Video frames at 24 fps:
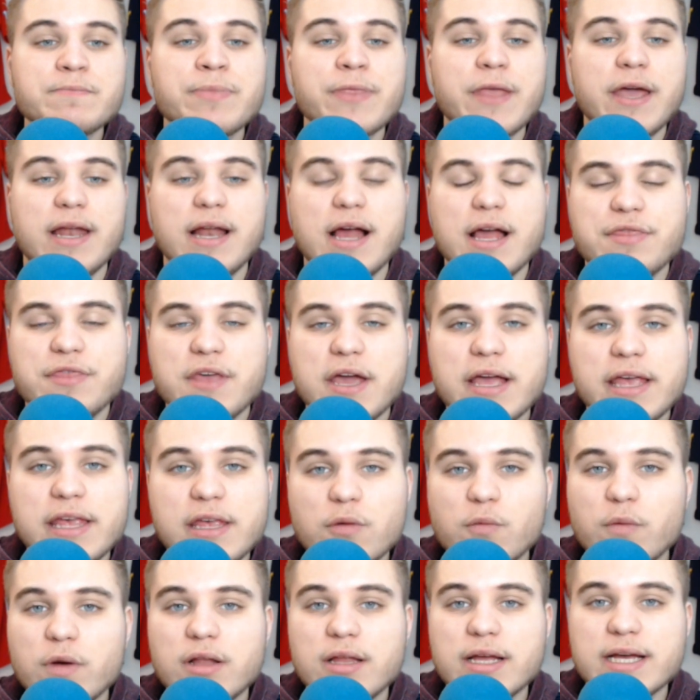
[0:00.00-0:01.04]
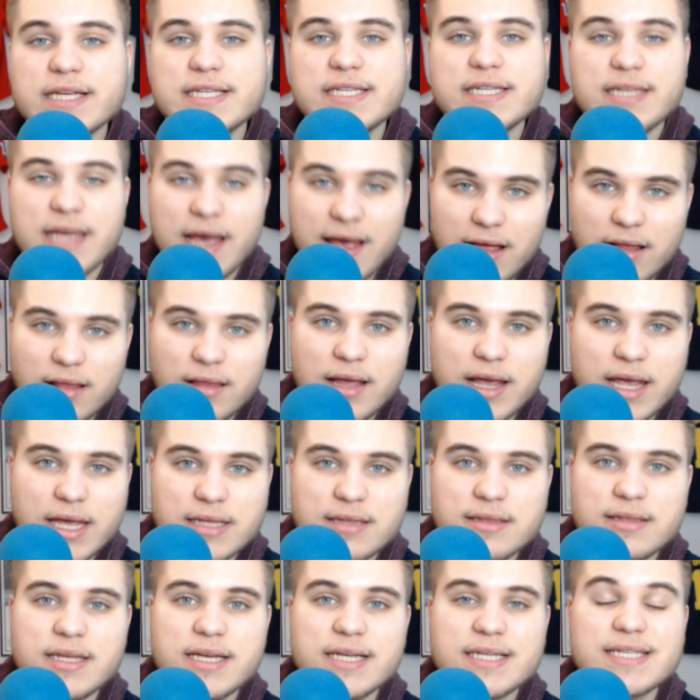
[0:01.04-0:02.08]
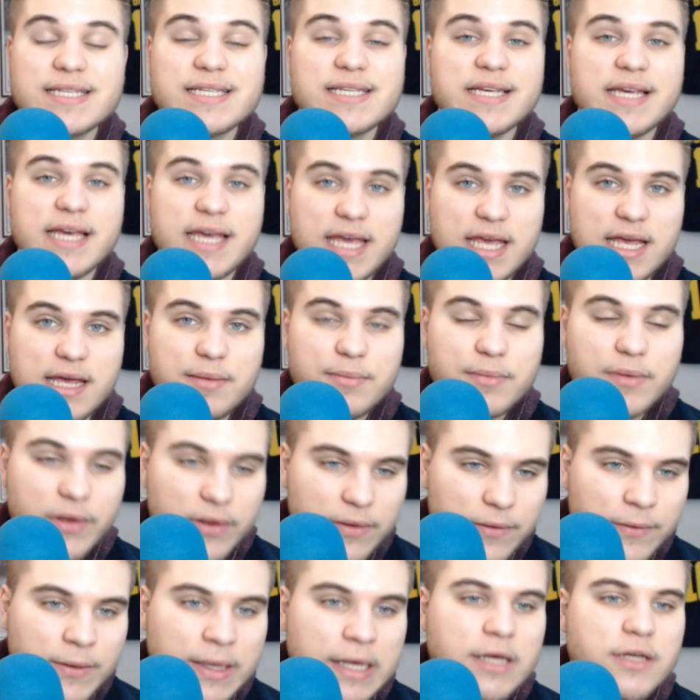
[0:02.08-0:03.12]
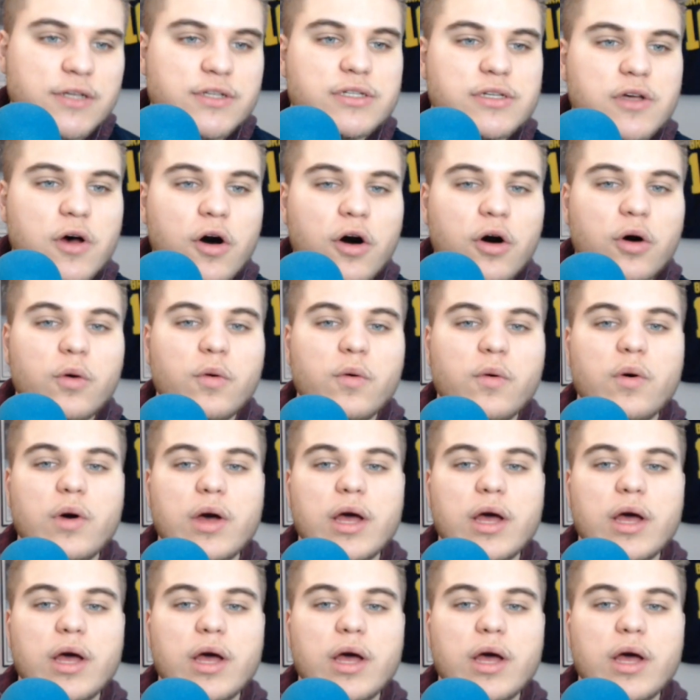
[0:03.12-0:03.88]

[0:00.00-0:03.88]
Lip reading: and I think he will excel in this scheme. So